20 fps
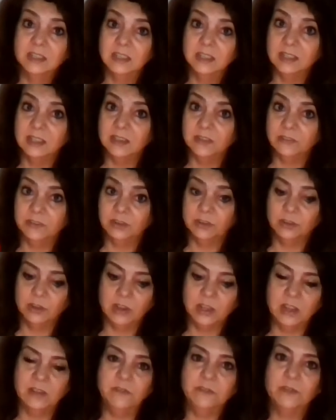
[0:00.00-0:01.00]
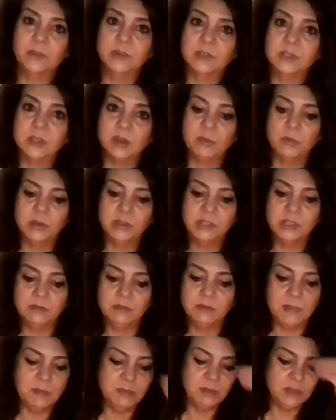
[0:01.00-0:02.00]
If you're looking for someone to
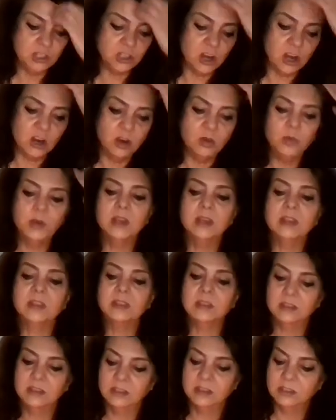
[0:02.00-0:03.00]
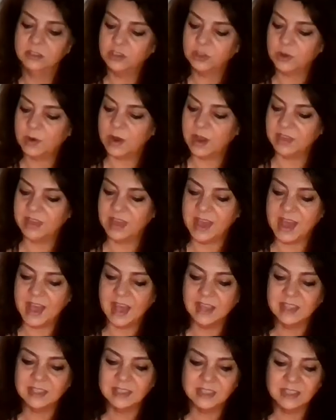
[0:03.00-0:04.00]
maybe start with, try
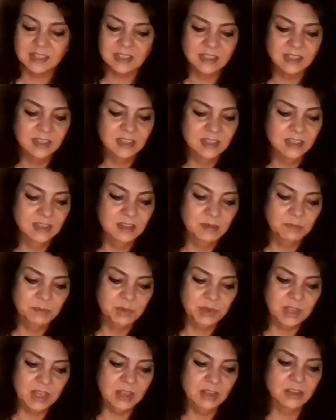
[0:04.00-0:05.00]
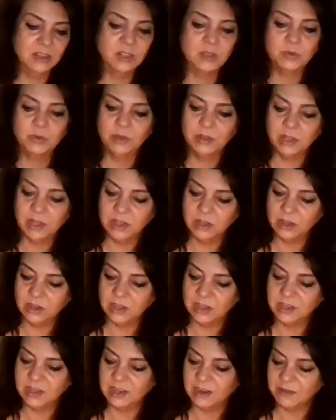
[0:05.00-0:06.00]
that. But that looks really
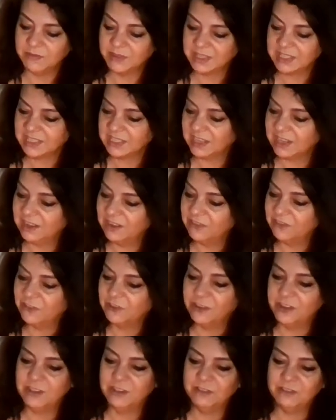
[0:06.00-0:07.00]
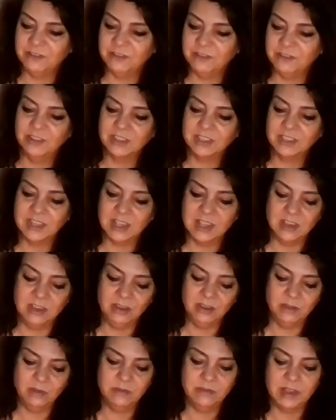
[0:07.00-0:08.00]
good. I'm excited for you. It looks like
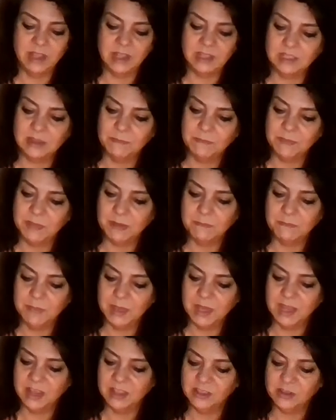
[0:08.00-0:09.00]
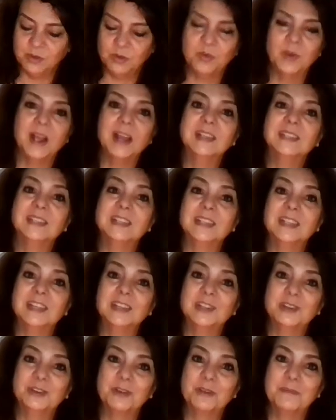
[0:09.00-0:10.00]
you've got something big on the horizon
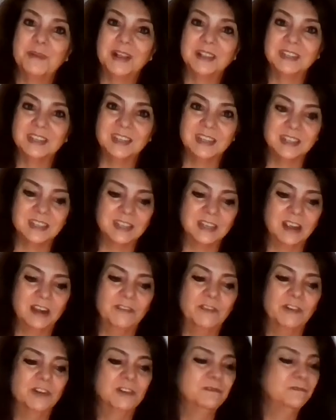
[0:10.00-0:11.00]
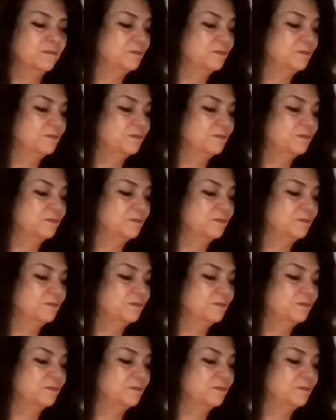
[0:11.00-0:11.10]
that you're about to discover.